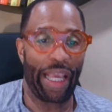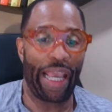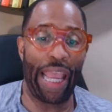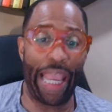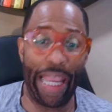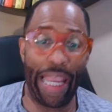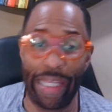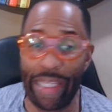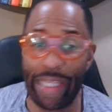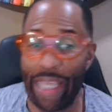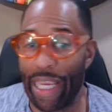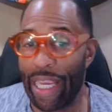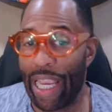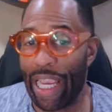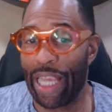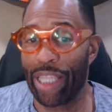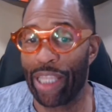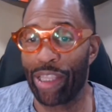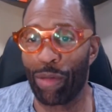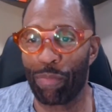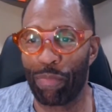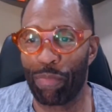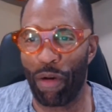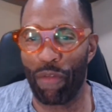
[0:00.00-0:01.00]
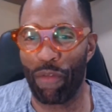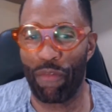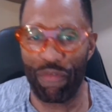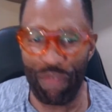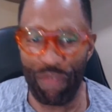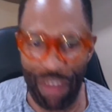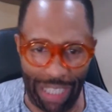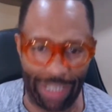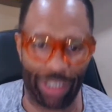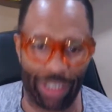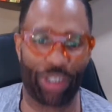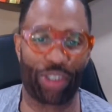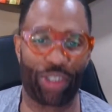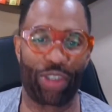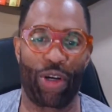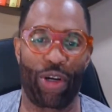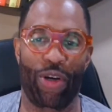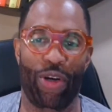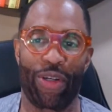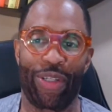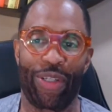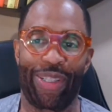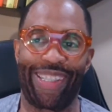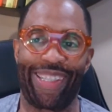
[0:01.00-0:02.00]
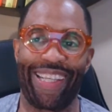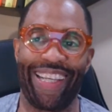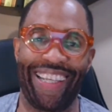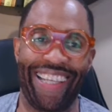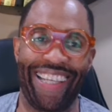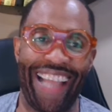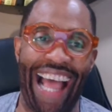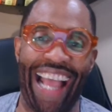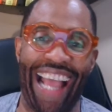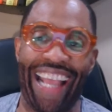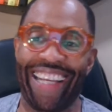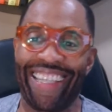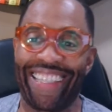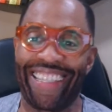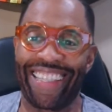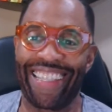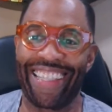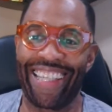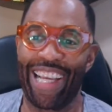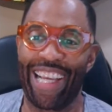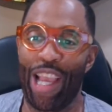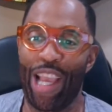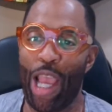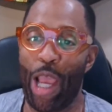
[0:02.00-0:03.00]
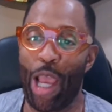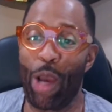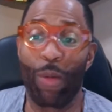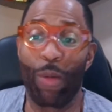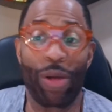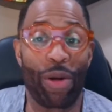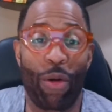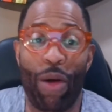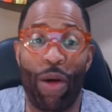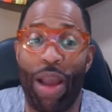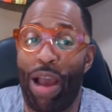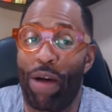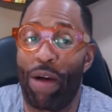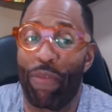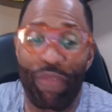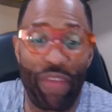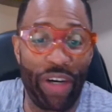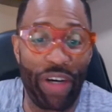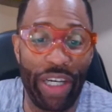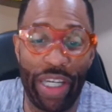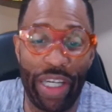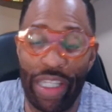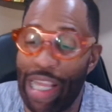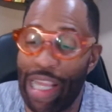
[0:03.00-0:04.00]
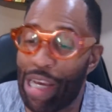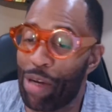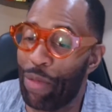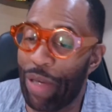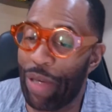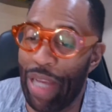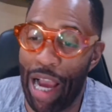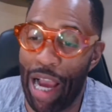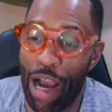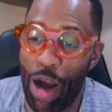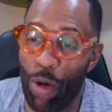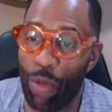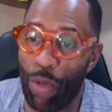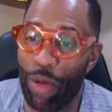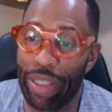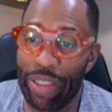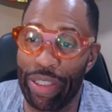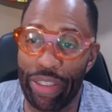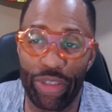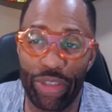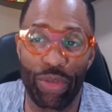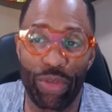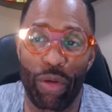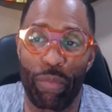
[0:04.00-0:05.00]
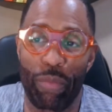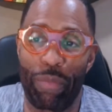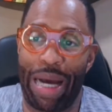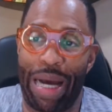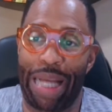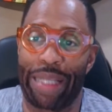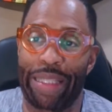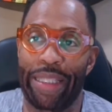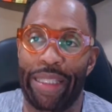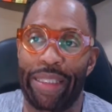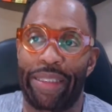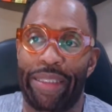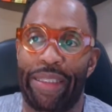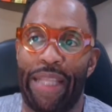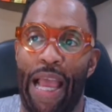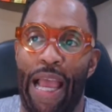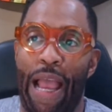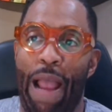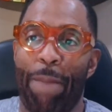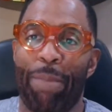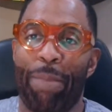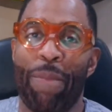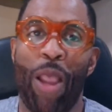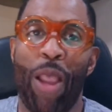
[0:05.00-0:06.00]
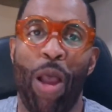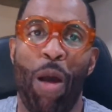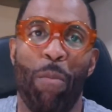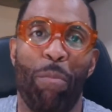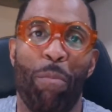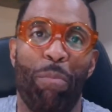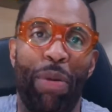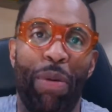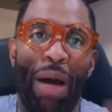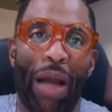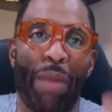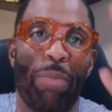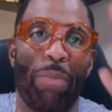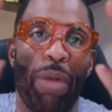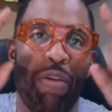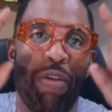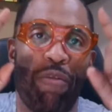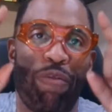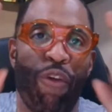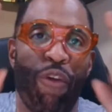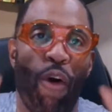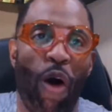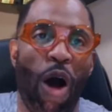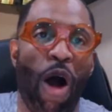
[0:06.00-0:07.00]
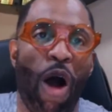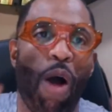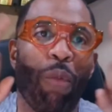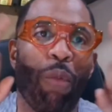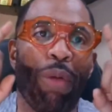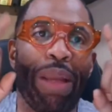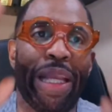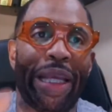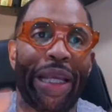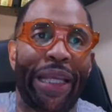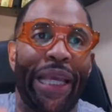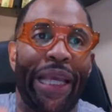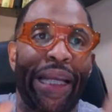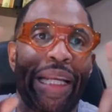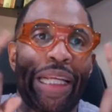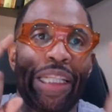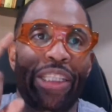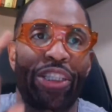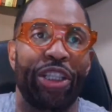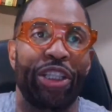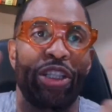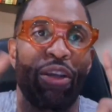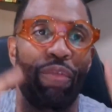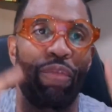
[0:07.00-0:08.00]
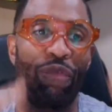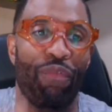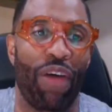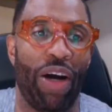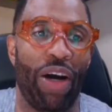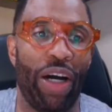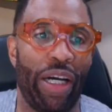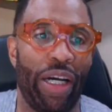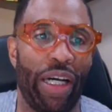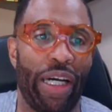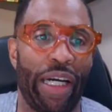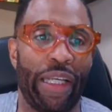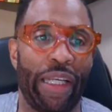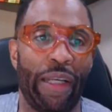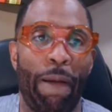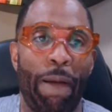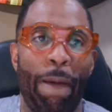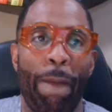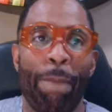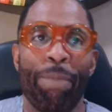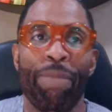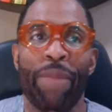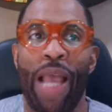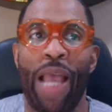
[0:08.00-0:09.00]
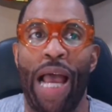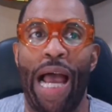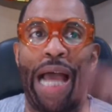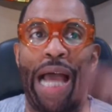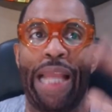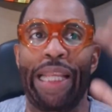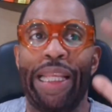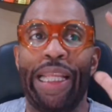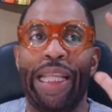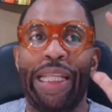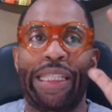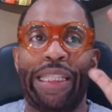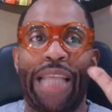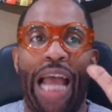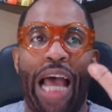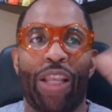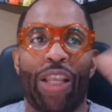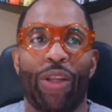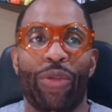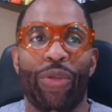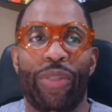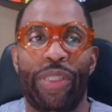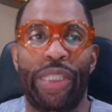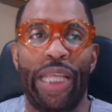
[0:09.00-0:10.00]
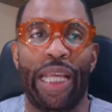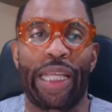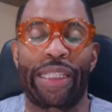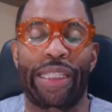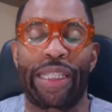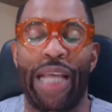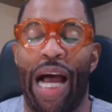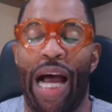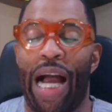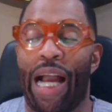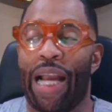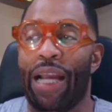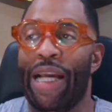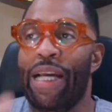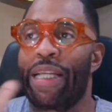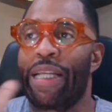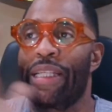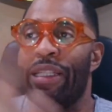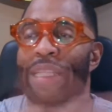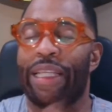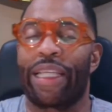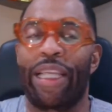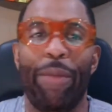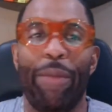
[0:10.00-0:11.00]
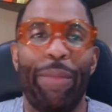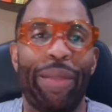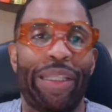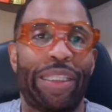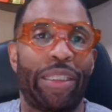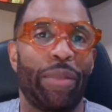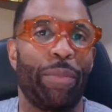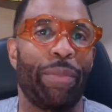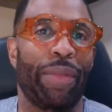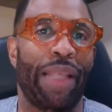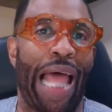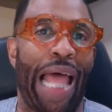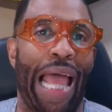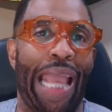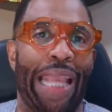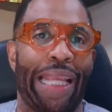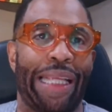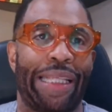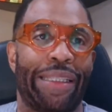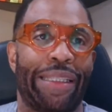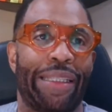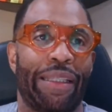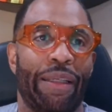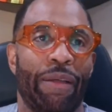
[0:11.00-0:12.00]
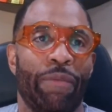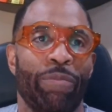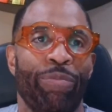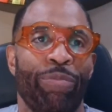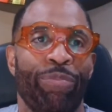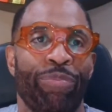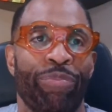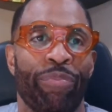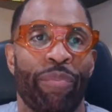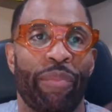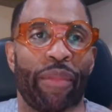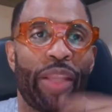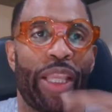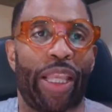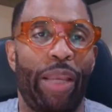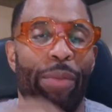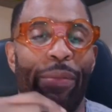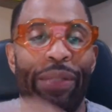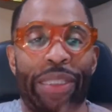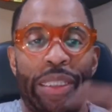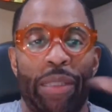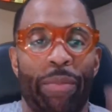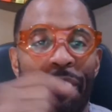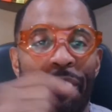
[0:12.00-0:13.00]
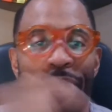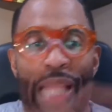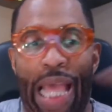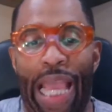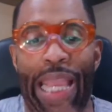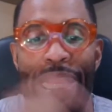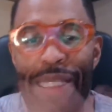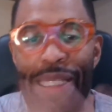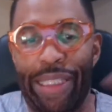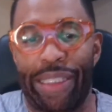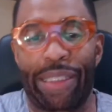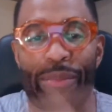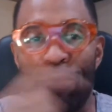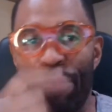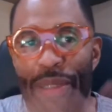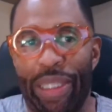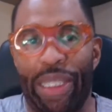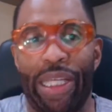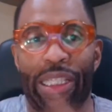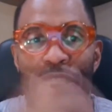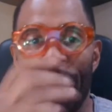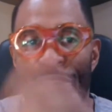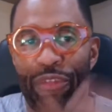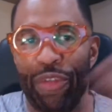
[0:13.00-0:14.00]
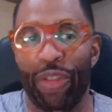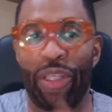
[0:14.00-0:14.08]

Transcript: aka the professor tonight and we're going to have fun like we always do about this time. But before we get into the fun, I need y'all on TikTok to give me some likes. Give me some likes because if